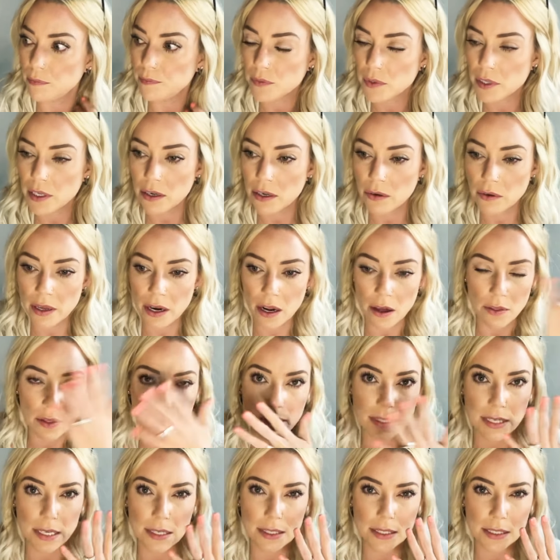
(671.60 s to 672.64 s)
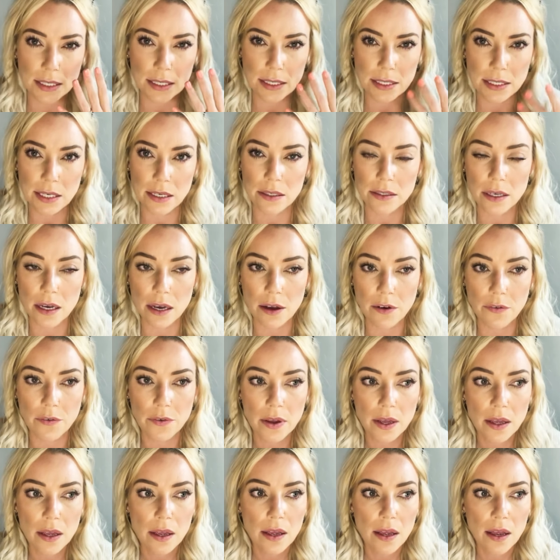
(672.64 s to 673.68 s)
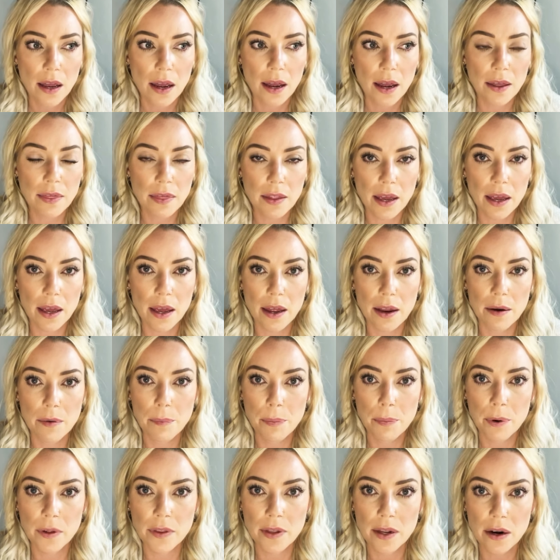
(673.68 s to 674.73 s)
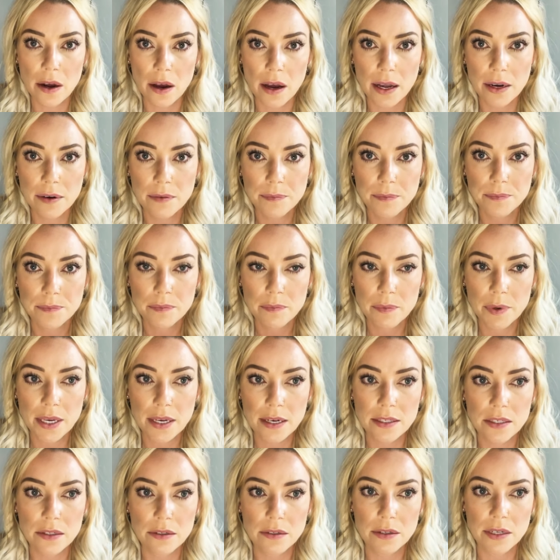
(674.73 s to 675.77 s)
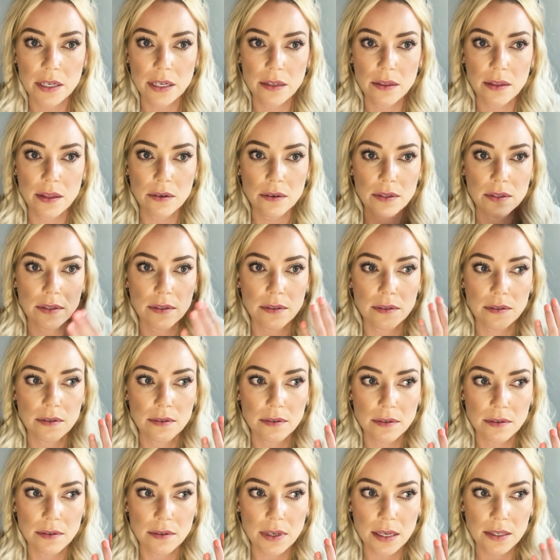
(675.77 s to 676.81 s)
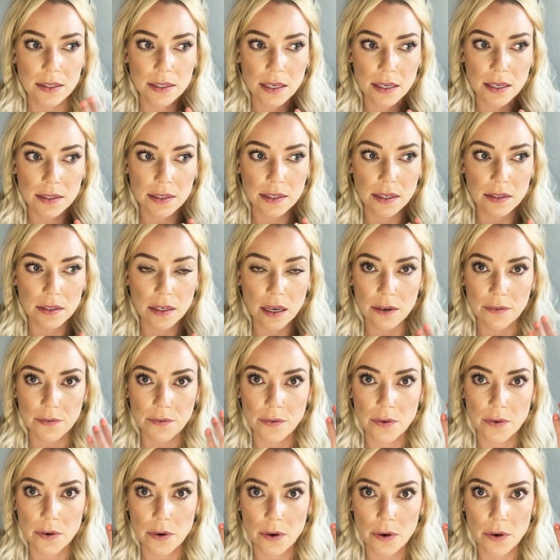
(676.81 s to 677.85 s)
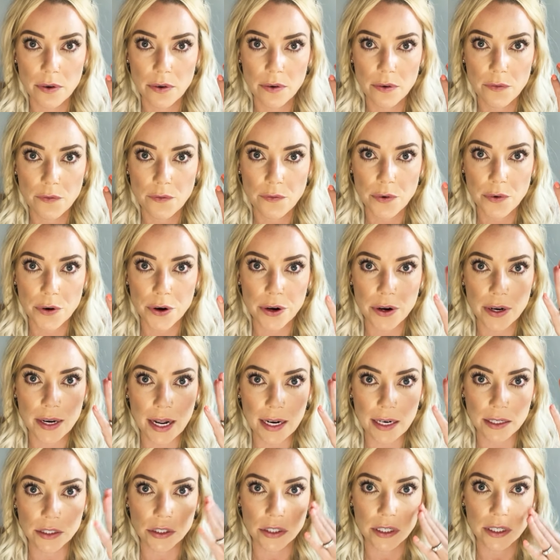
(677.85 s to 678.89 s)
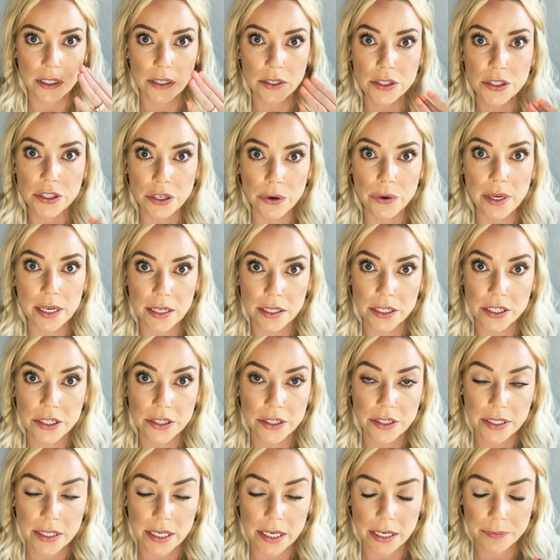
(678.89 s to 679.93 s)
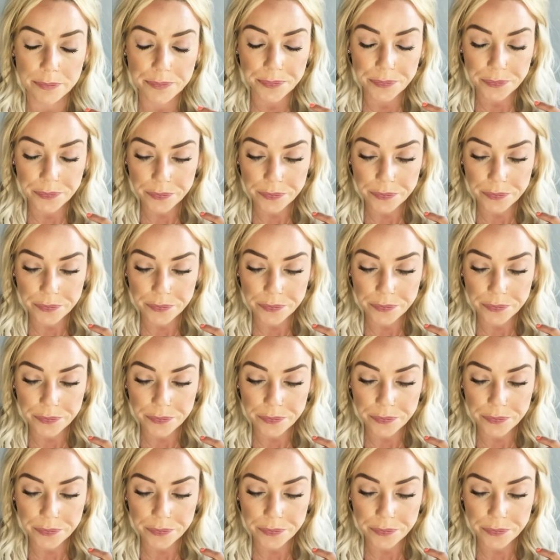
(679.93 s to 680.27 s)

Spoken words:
you know, get all those dead skin cells off, and then put it on because you need those dead skin cells off for it actually to soak into your skin.